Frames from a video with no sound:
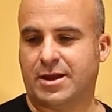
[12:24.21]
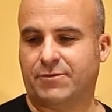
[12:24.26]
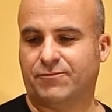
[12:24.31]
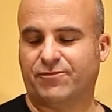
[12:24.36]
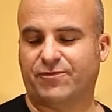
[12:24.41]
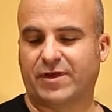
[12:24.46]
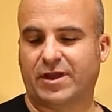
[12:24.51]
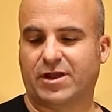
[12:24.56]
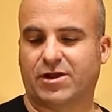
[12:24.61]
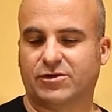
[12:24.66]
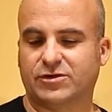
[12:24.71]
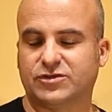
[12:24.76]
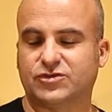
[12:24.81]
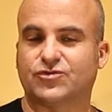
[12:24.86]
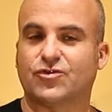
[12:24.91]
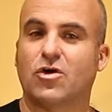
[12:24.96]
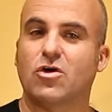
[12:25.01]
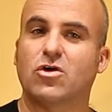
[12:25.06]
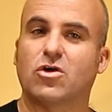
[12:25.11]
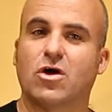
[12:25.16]
finger
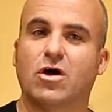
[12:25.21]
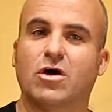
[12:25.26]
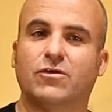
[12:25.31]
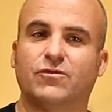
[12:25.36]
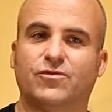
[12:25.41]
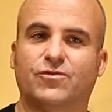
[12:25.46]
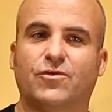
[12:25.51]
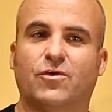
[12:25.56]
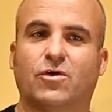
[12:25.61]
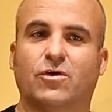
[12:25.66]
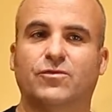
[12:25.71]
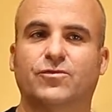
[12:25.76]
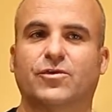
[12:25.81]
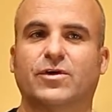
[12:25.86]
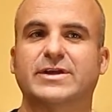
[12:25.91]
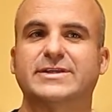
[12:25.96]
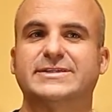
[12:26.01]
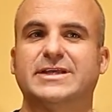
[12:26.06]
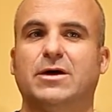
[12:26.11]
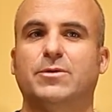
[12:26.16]
stroke on 4.
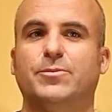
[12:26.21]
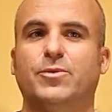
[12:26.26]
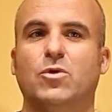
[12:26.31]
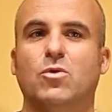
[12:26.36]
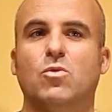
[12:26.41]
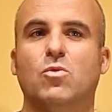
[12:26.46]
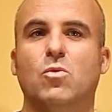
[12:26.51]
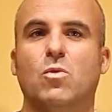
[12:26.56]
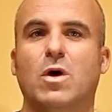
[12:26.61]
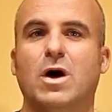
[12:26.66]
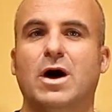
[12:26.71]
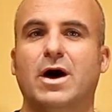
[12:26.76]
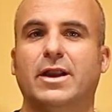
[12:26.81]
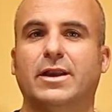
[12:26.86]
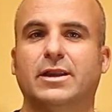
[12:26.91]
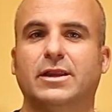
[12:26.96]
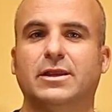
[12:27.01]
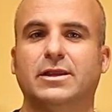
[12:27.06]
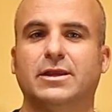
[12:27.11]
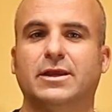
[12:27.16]
For example,
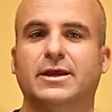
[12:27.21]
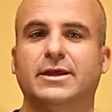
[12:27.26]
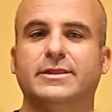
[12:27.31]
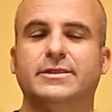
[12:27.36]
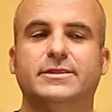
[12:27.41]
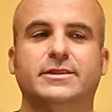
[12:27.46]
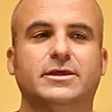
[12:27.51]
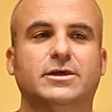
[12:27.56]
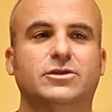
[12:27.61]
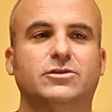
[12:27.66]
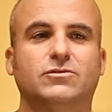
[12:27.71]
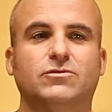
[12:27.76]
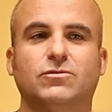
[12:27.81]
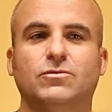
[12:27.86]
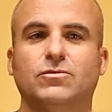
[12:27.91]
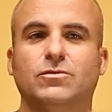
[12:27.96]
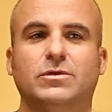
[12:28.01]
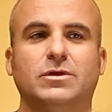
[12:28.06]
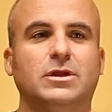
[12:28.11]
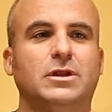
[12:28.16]
1 E and
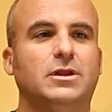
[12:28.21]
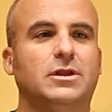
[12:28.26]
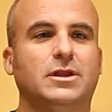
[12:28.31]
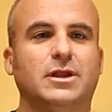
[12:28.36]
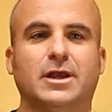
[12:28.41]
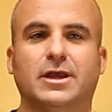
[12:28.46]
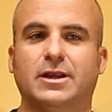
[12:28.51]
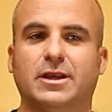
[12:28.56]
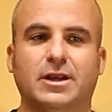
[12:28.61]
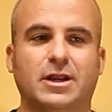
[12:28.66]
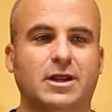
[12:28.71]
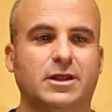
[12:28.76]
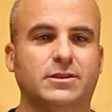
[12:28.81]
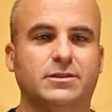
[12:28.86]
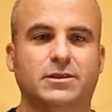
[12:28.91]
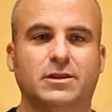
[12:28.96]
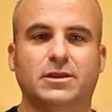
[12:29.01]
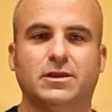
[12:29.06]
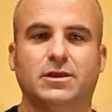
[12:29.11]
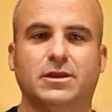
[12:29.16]
2 E
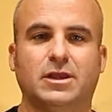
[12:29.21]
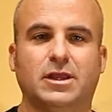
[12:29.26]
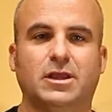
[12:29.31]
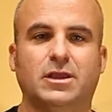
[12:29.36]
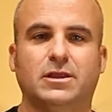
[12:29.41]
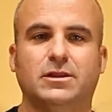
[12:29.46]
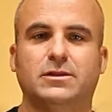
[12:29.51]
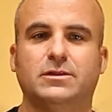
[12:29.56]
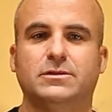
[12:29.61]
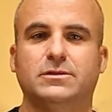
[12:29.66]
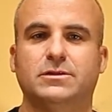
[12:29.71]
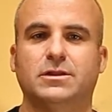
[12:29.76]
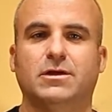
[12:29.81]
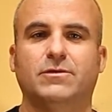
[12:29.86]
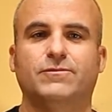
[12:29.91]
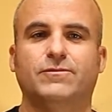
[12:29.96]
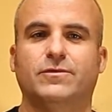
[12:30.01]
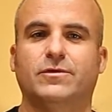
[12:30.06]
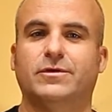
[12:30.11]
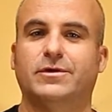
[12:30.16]
and 3 E
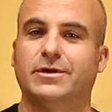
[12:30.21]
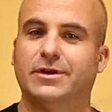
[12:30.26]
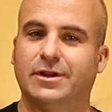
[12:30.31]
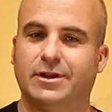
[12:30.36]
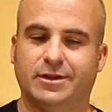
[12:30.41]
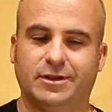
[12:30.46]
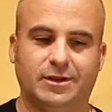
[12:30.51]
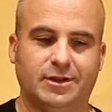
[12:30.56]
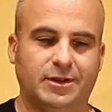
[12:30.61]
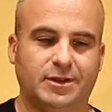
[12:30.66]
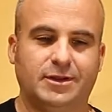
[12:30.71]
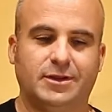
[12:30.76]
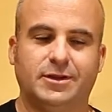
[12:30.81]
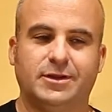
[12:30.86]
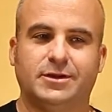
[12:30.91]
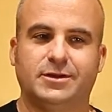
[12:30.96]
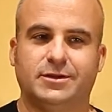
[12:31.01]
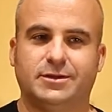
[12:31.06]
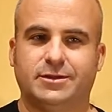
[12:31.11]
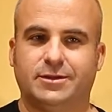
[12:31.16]
and 4.
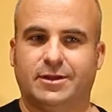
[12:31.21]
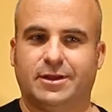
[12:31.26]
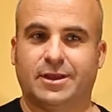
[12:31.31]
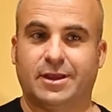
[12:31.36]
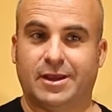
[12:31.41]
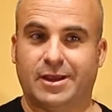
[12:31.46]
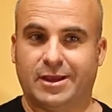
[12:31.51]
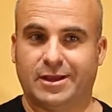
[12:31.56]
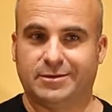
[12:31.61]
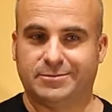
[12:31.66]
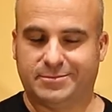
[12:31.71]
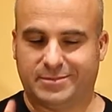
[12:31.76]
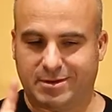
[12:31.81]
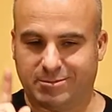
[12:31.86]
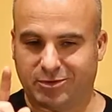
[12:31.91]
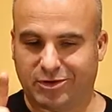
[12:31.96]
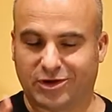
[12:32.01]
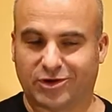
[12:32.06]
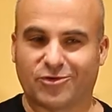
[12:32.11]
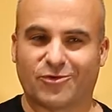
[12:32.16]
I'm
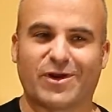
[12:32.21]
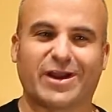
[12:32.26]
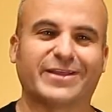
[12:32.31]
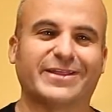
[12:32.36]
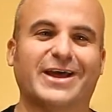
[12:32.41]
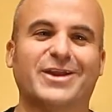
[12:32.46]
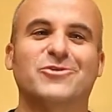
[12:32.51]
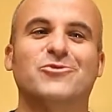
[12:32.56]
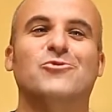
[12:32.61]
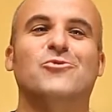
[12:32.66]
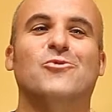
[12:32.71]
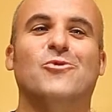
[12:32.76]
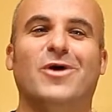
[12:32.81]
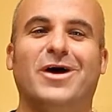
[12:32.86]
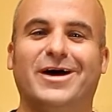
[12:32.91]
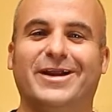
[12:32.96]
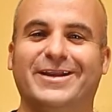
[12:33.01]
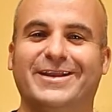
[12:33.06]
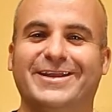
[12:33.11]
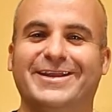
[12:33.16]
going to correct that.
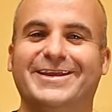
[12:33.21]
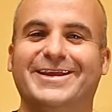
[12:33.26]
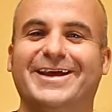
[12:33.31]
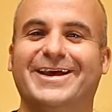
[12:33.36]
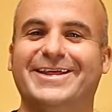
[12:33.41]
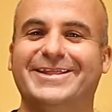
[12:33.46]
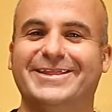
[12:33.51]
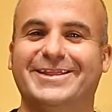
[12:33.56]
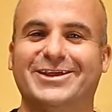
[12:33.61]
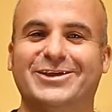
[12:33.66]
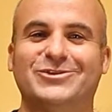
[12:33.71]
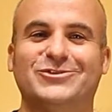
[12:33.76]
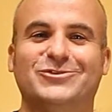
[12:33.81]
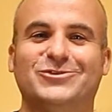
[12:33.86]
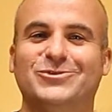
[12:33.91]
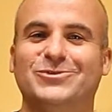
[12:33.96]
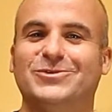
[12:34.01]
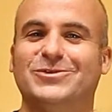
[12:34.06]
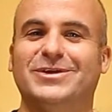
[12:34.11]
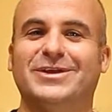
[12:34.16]
1 E and
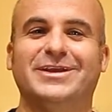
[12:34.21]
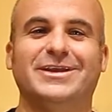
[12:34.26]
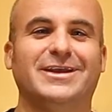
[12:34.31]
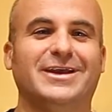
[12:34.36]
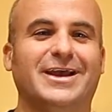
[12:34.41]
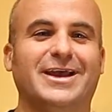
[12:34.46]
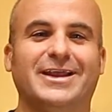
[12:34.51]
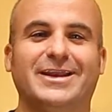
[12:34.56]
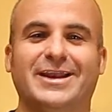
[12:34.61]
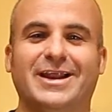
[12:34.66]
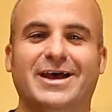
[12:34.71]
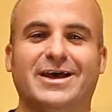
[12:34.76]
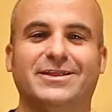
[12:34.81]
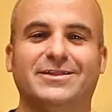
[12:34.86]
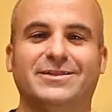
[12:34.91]
2 E and